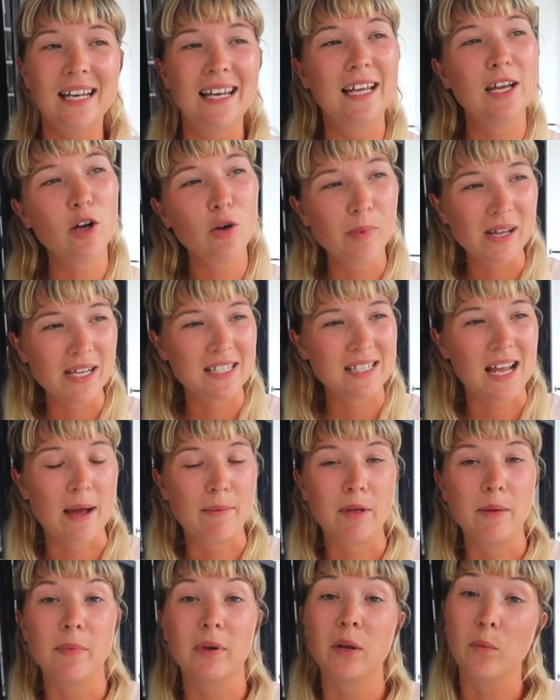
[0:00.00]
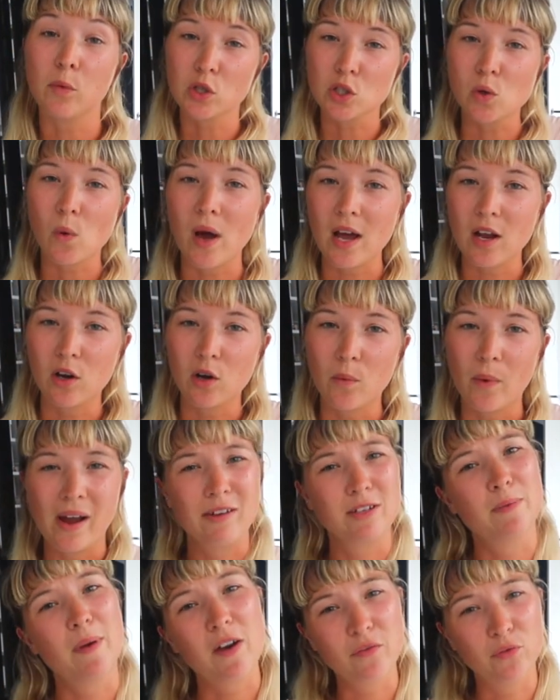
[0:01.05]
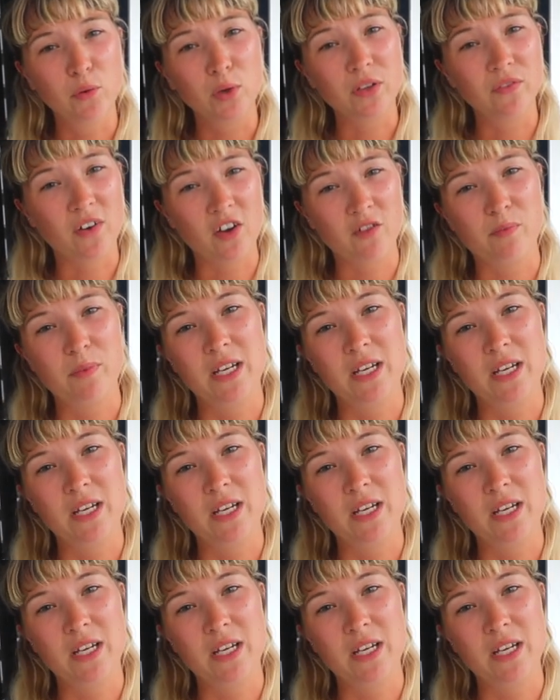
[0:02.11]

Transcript: Little bit scammy, but it was quite a long way. It was about 45